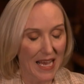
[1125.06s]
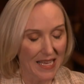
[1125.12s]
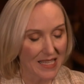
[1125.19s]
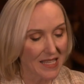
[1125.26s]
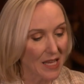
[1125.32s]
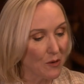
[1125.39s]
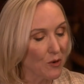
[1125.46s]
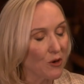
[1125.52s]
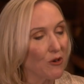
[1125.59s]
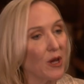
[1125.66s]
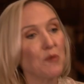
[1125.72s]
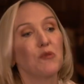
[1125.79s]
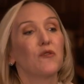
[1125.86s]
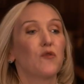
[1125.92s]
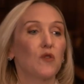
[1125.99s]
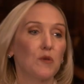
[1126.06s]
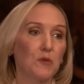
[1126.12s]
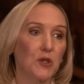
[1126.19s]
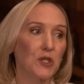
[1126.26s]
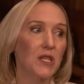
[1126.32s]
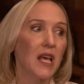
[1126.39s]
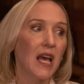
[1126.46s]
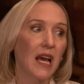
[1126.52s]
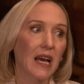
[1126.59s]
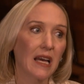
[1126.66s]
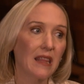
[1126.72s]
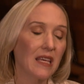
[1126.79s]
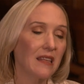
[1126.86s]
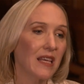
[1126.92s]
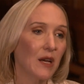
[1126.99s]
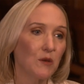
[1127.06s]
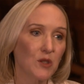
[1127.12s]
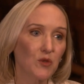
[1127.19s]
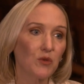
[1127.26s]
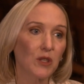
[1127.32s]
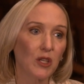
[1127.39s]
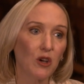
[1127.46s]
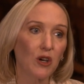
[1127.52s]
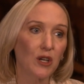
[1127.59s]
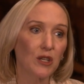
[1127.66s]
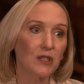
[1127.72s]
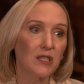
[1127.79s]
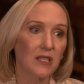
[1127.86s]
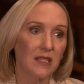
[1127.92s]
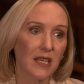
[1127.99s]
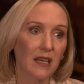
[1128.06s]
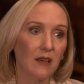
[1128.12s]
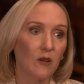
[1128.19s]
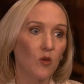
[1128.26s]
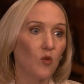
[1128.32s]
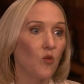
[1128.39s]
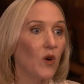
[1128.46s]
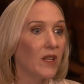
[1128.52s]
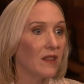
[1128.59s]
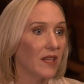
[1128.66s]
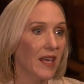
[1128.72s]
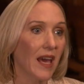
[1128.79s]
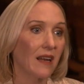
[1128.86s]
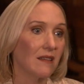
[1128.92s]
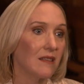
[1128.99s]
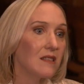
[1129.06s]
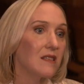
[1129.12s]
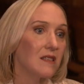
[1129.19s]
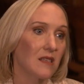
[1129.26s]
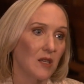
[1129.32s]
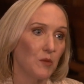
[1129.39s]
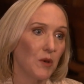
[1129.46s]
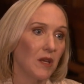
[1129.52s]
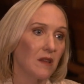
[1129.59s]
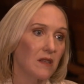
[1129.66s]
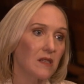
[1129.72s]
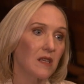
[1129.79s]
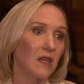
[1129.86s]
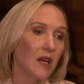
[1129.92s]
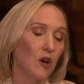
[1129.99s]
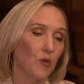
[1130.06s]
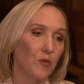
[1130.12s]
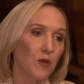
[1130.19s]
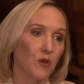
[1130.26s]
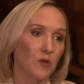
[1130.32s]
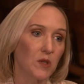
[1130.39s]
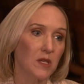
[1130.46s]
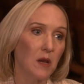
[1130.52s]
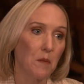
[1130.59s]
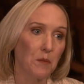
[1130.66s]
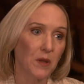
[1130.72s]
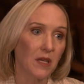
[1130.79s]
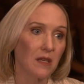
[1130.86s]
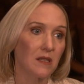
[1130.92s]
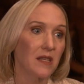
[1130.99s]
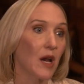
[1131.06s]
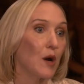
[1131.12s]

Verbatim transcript: Yes, they right. were great performers. I think now it's really hard to tell what the catalyst is going to be that's going to help those companies